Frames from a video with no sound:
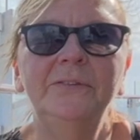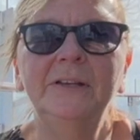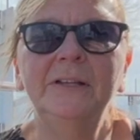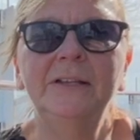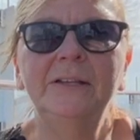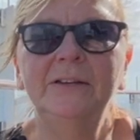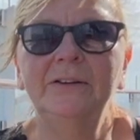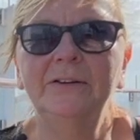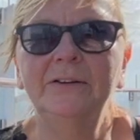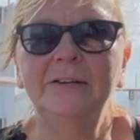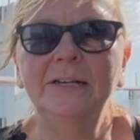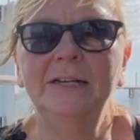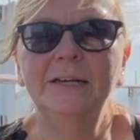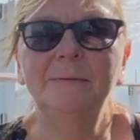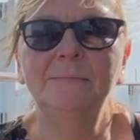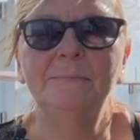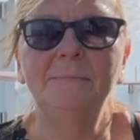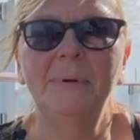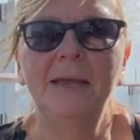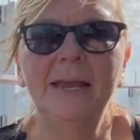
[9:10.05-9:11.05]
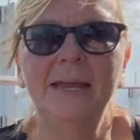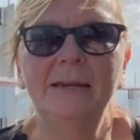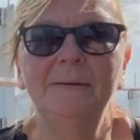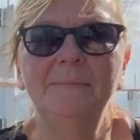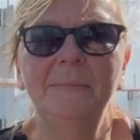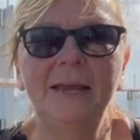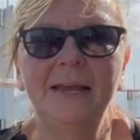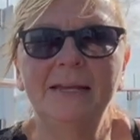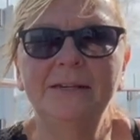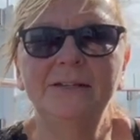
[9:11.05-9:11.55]
feel you're in a
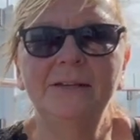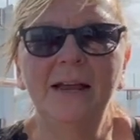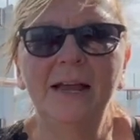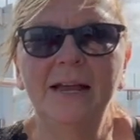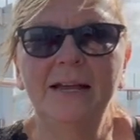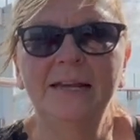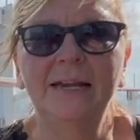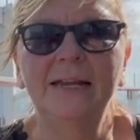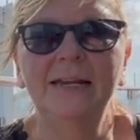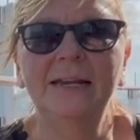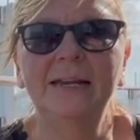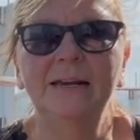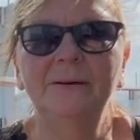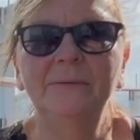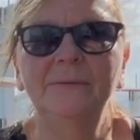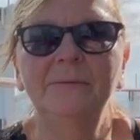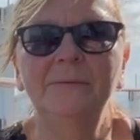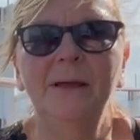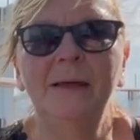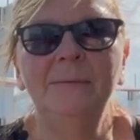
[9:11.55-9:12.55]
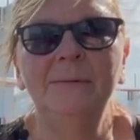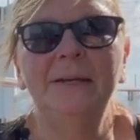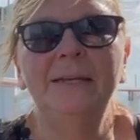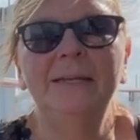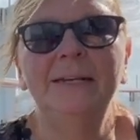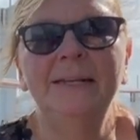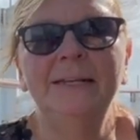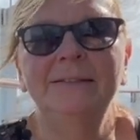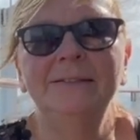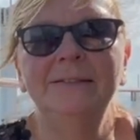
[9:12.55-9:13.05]
main main dining, and it, I
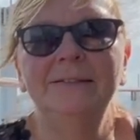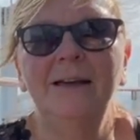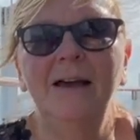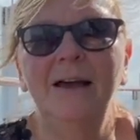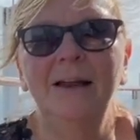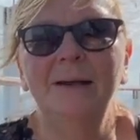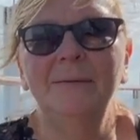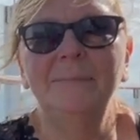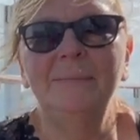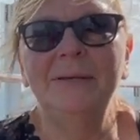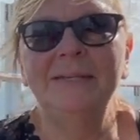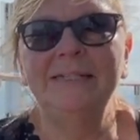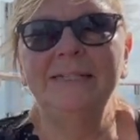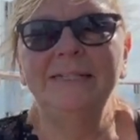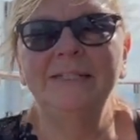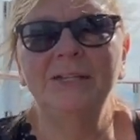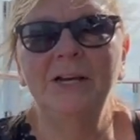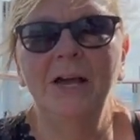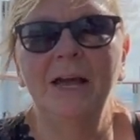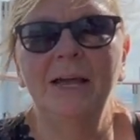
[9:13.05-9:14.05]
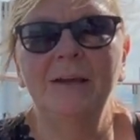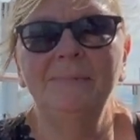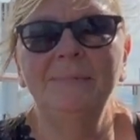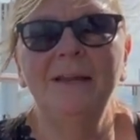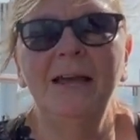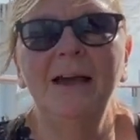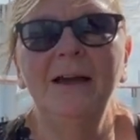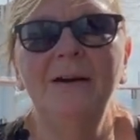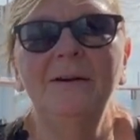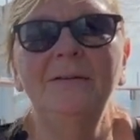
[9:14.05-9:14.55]
mean it's not a busy time
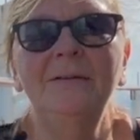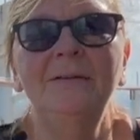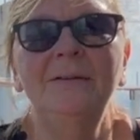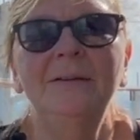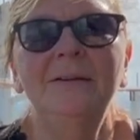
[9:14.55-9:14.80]
now.